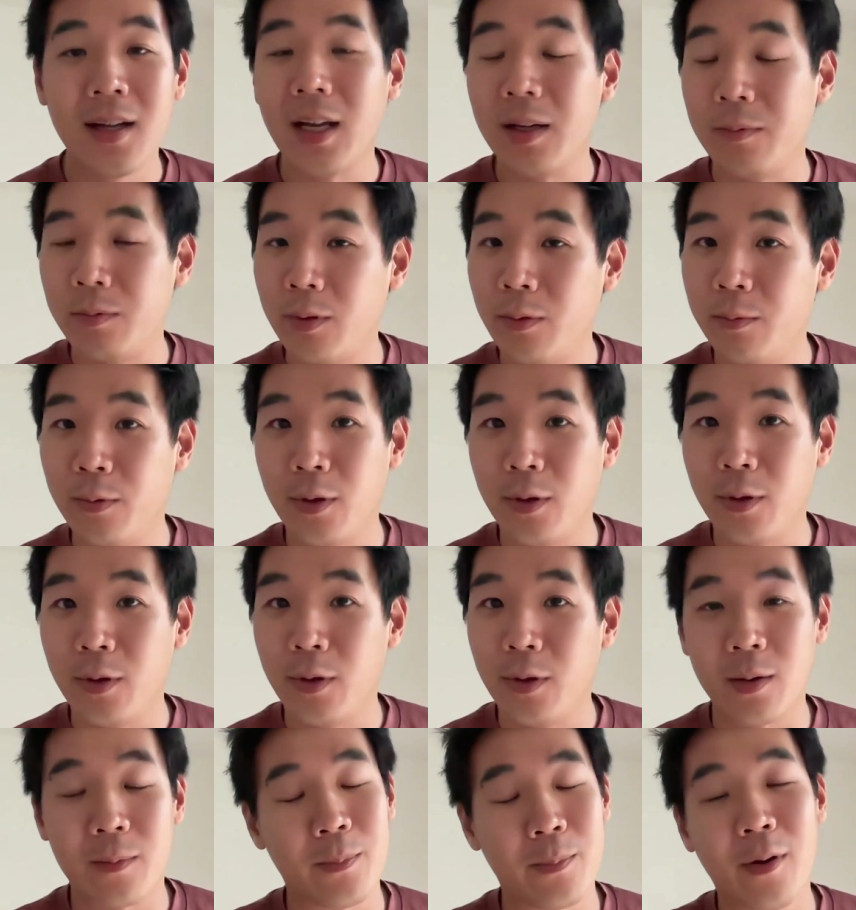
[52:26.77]
It will work
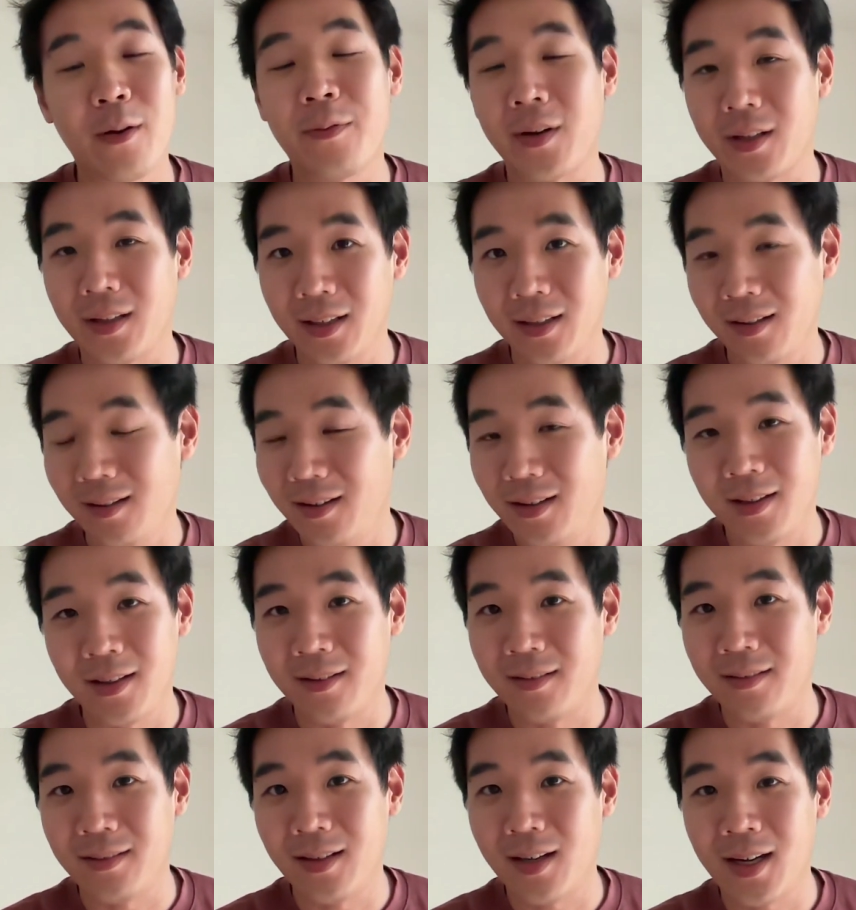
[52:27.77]
perfectly in
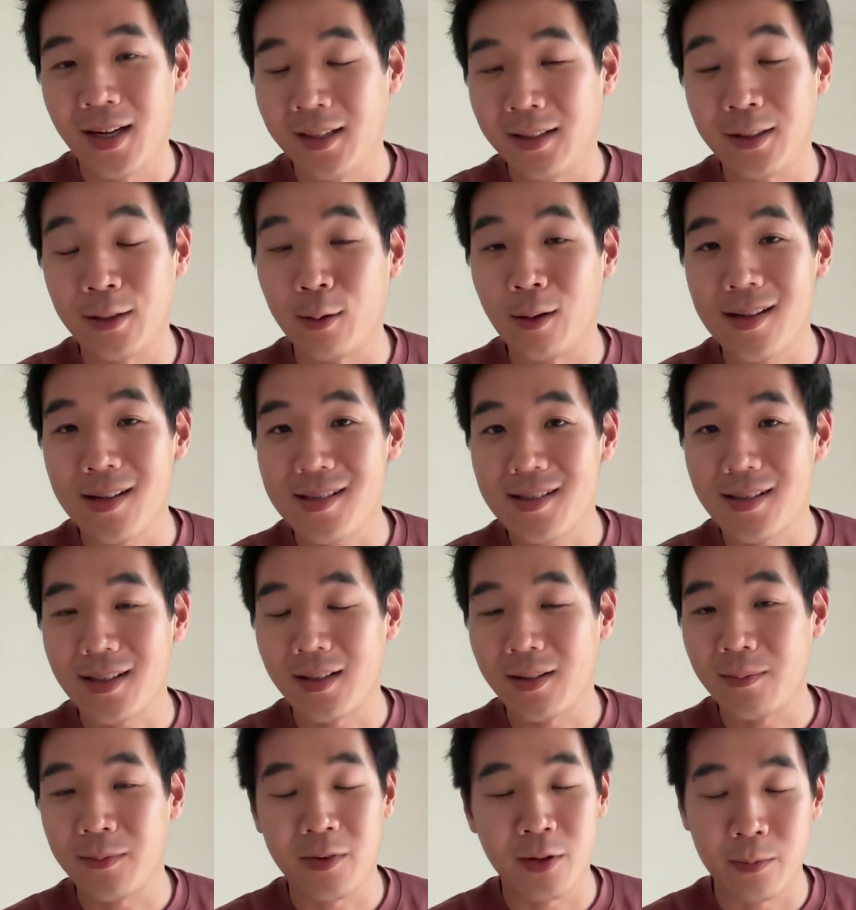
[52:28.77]
the US and it
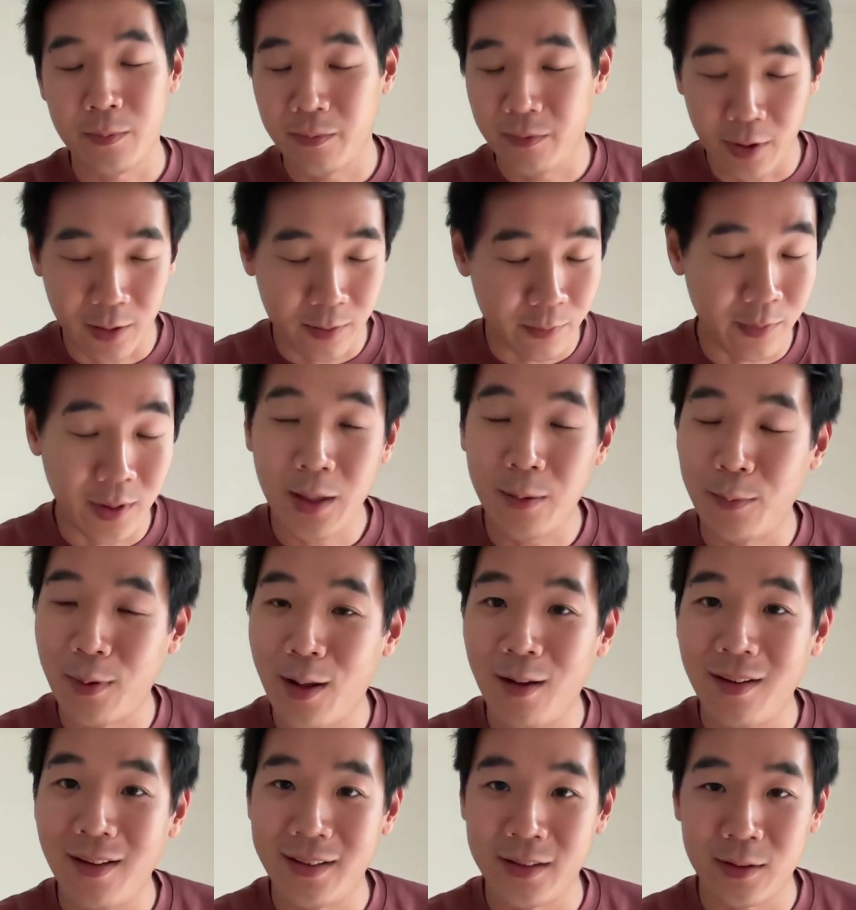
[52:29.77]
will work really well
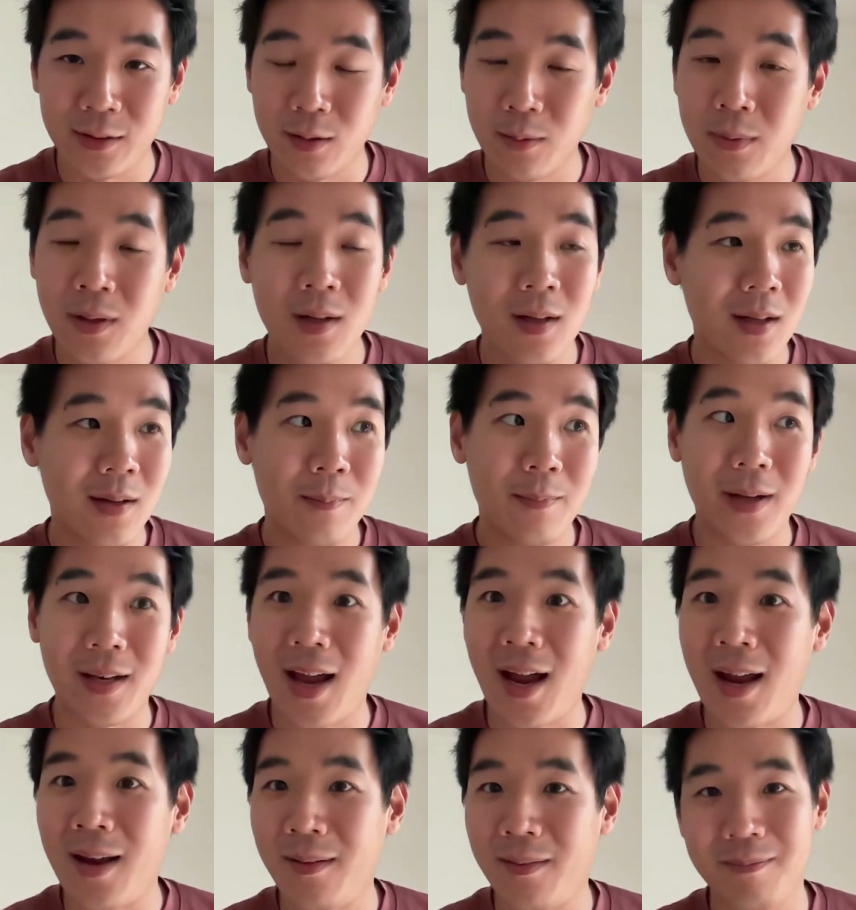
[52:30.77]
in Europe. But
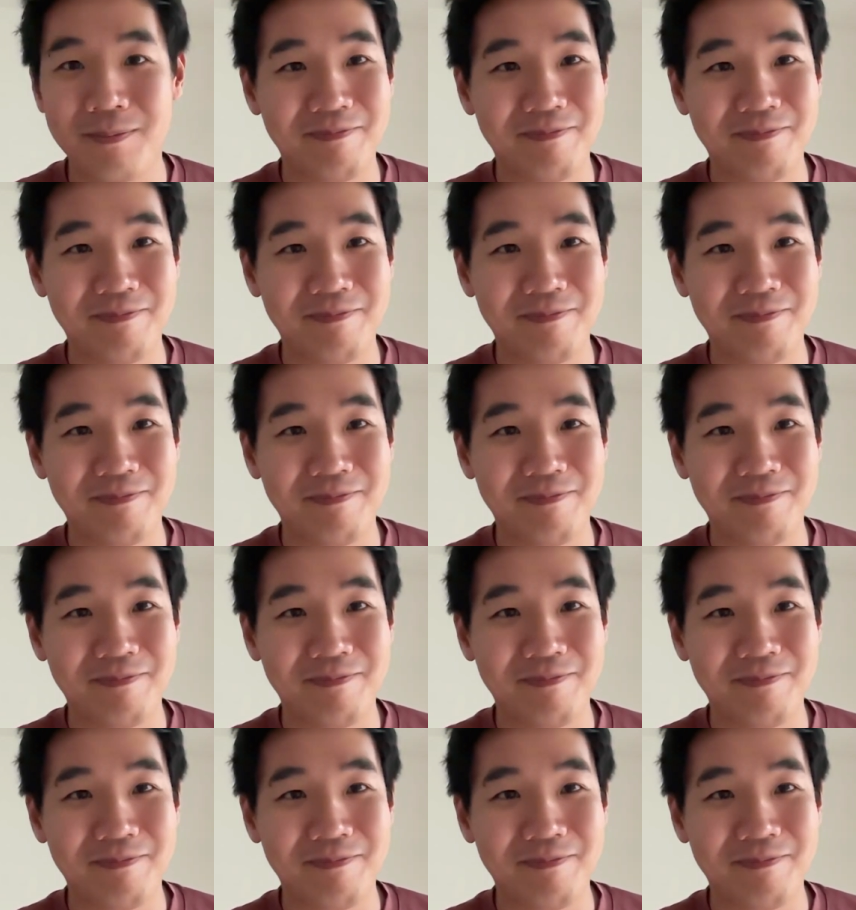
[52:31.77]
I